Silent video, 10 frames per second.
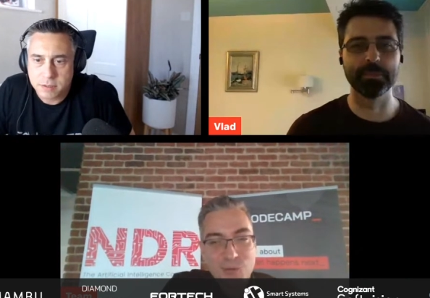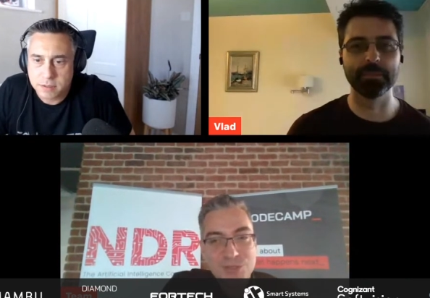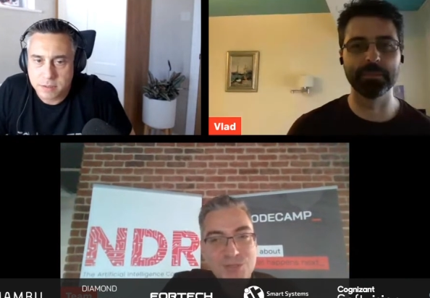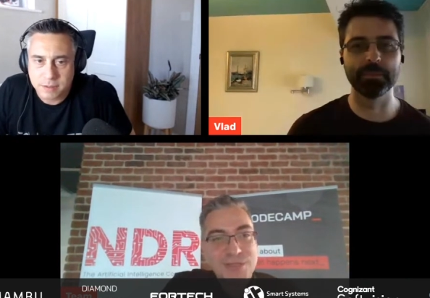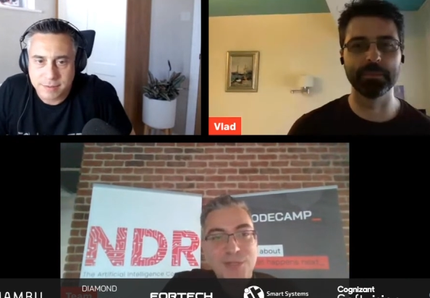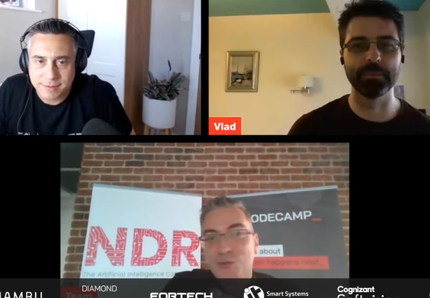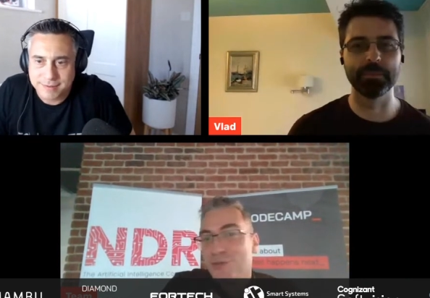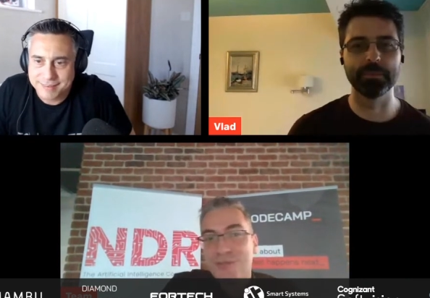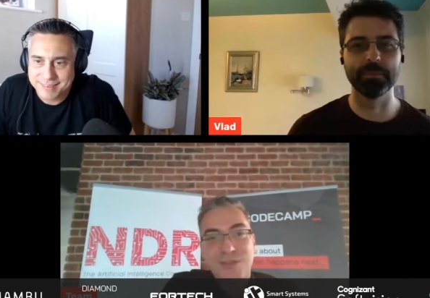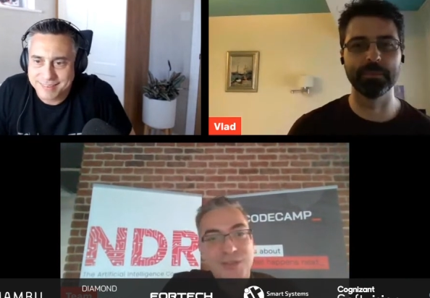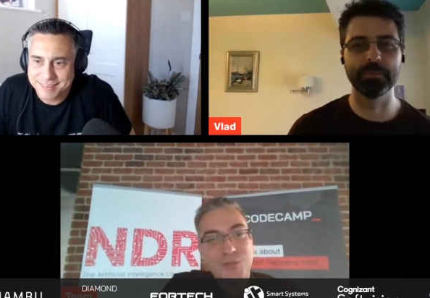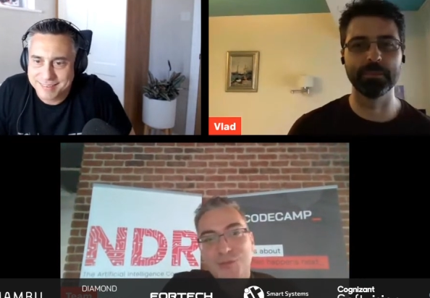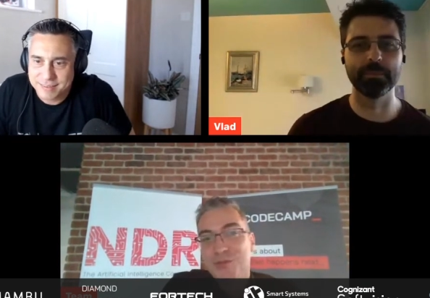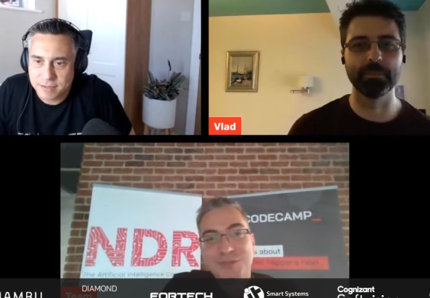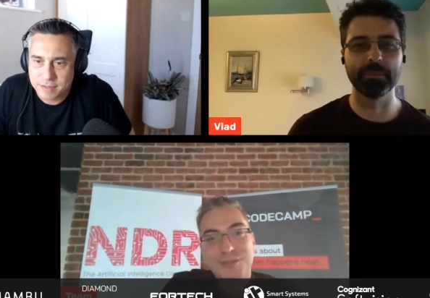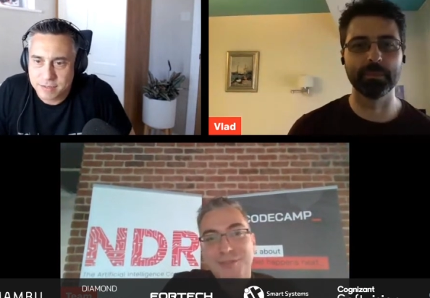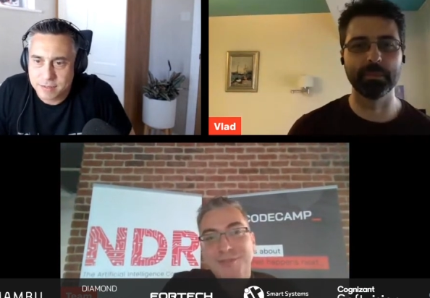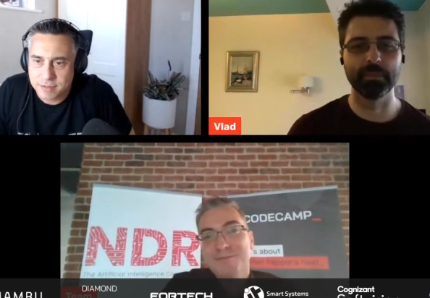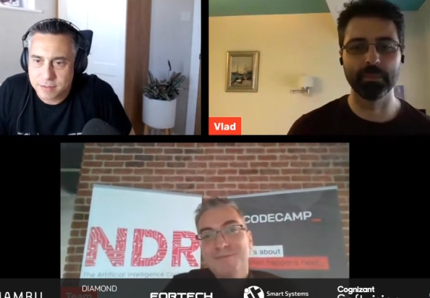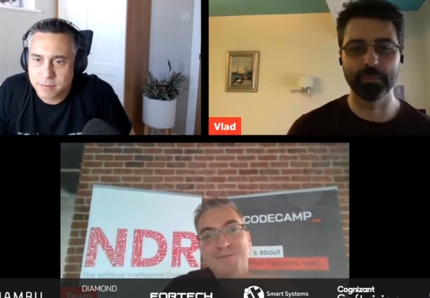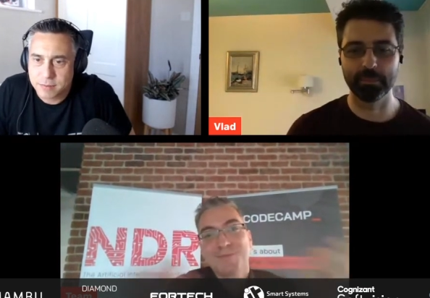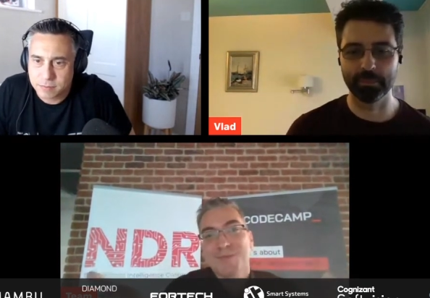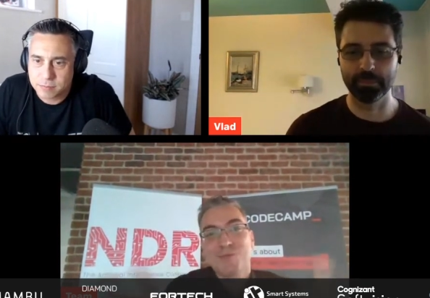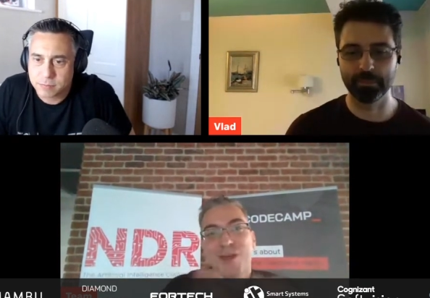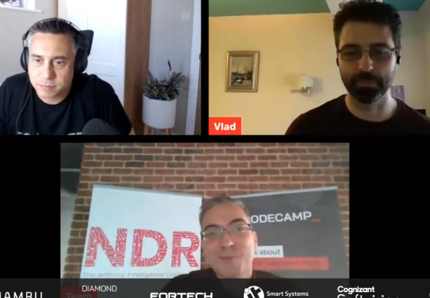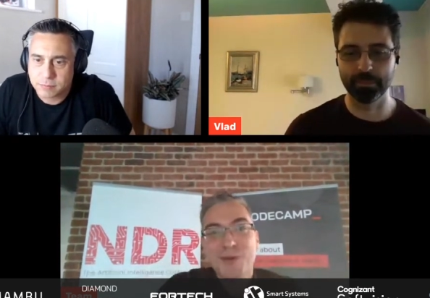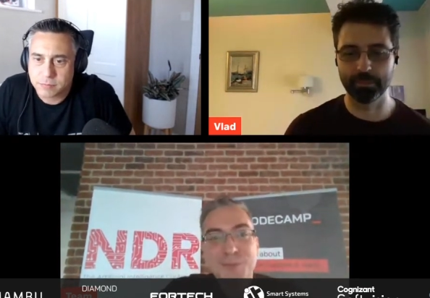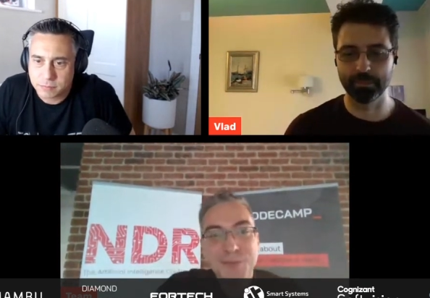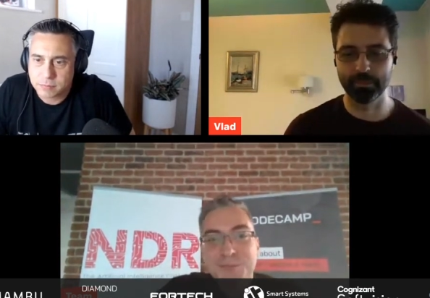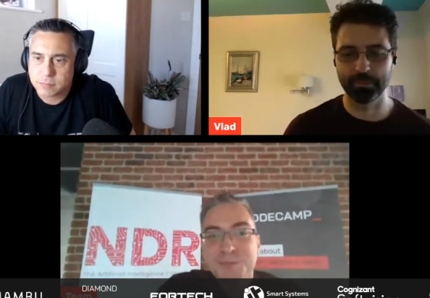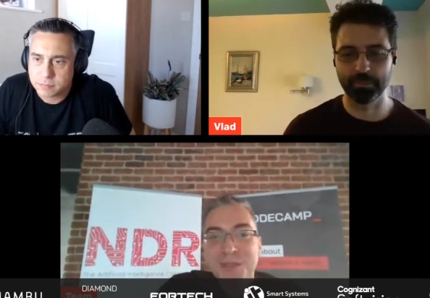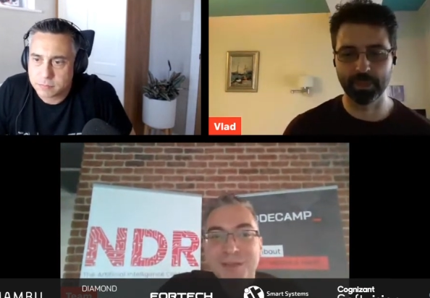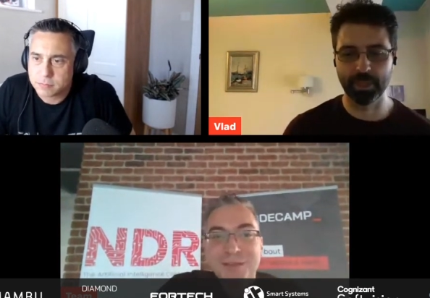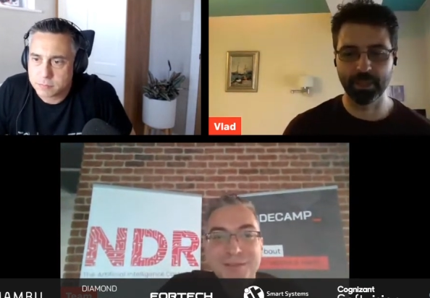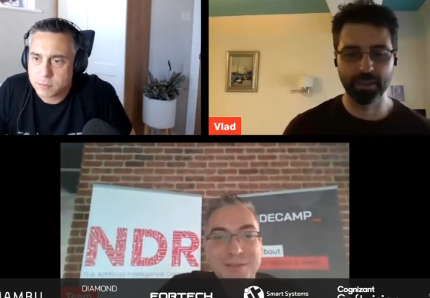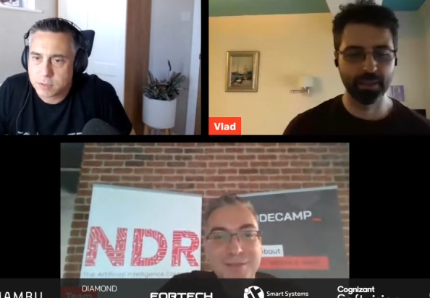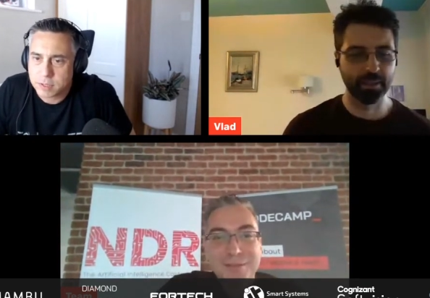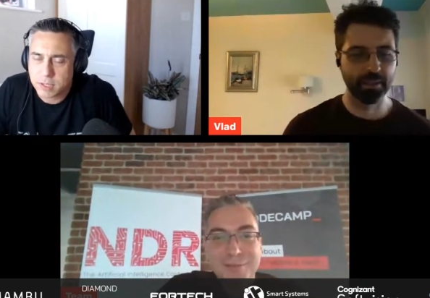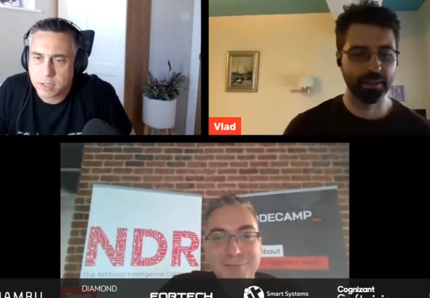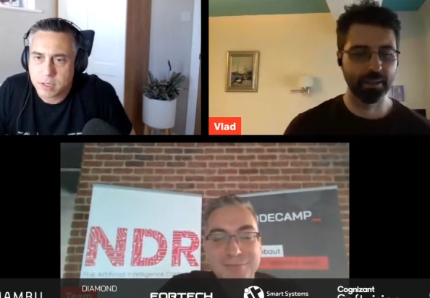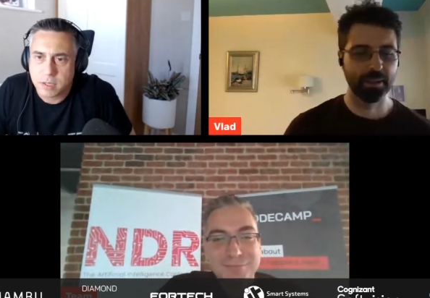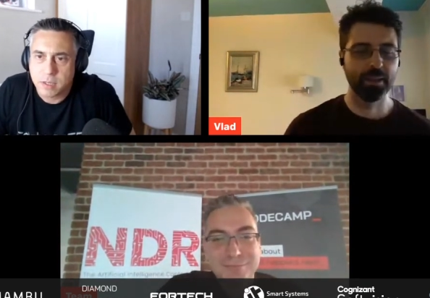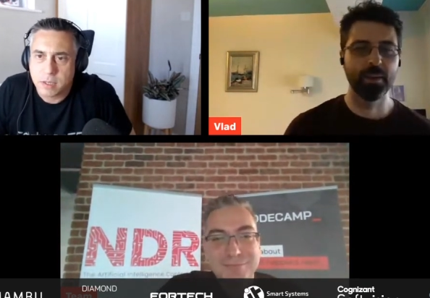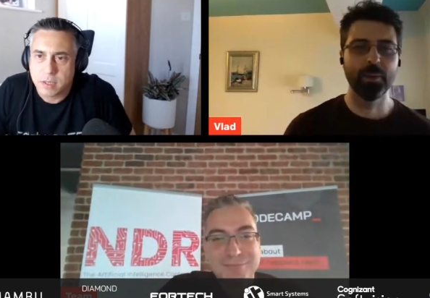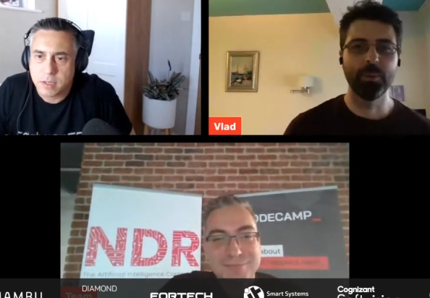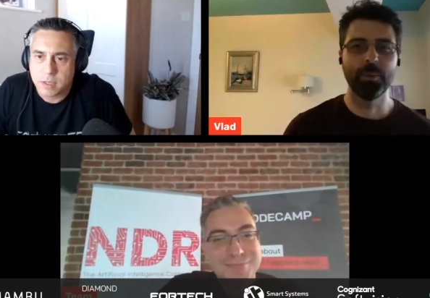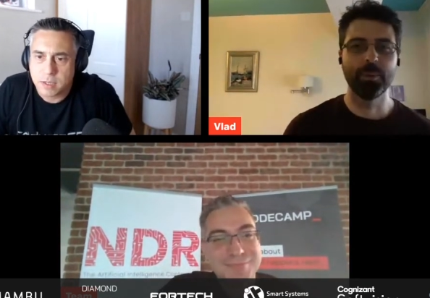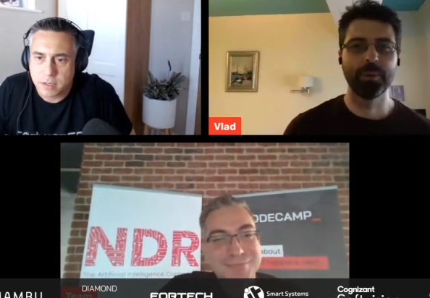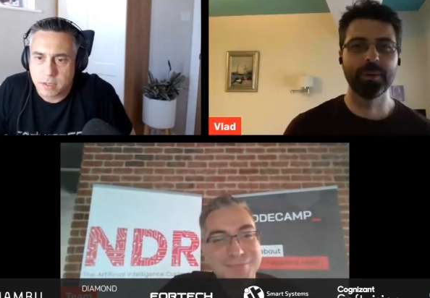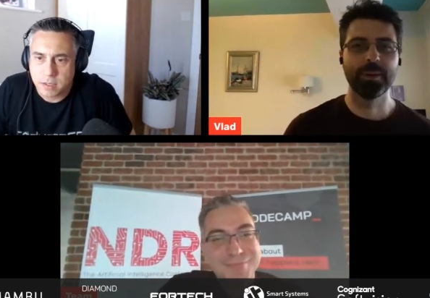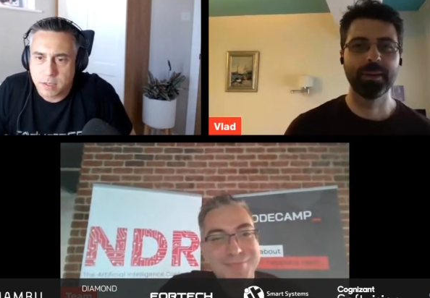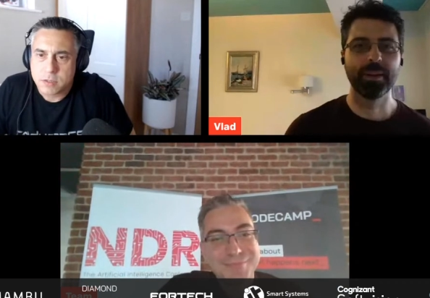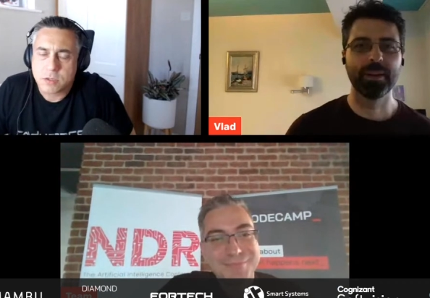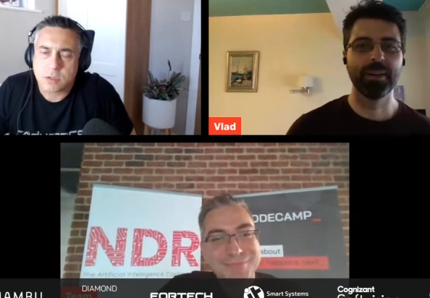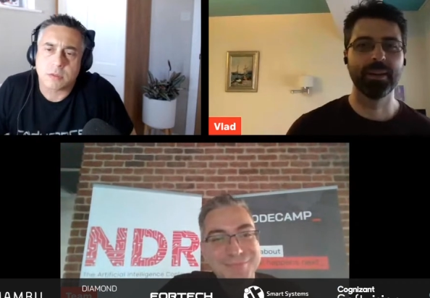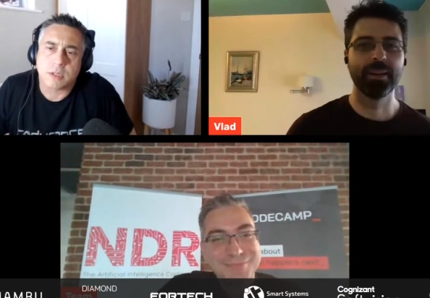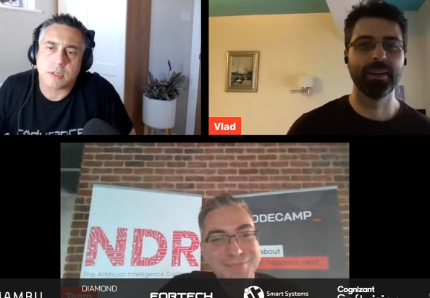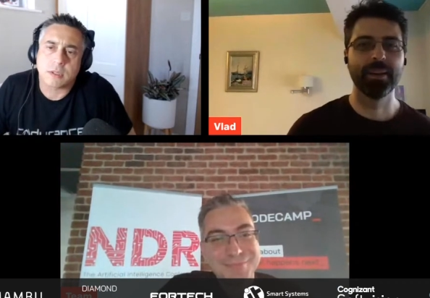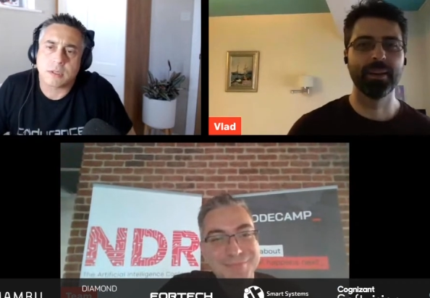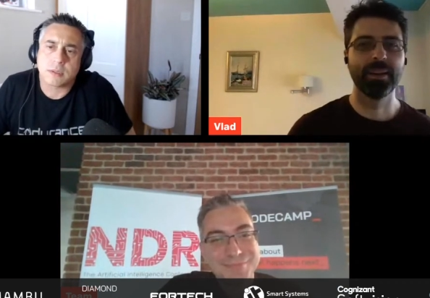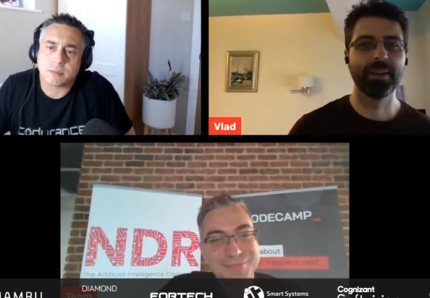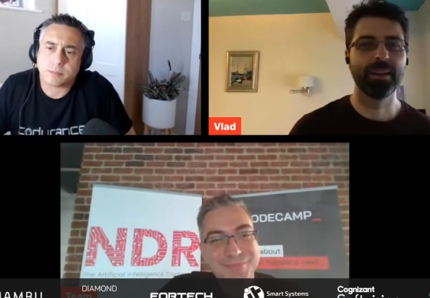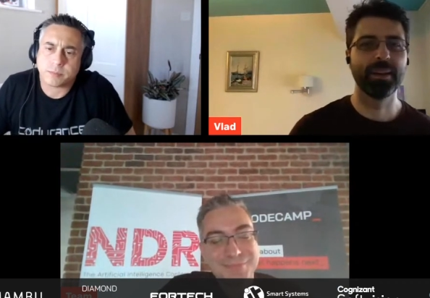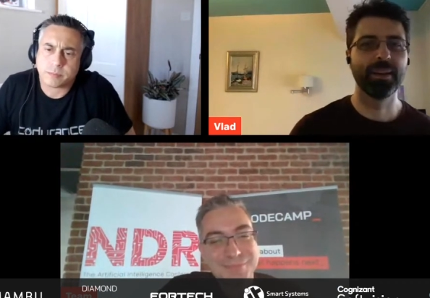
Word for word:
Speaker 1: question, Sandro, and then we're gonna wrap up.
Speaker 2: Okay. Uh, so the,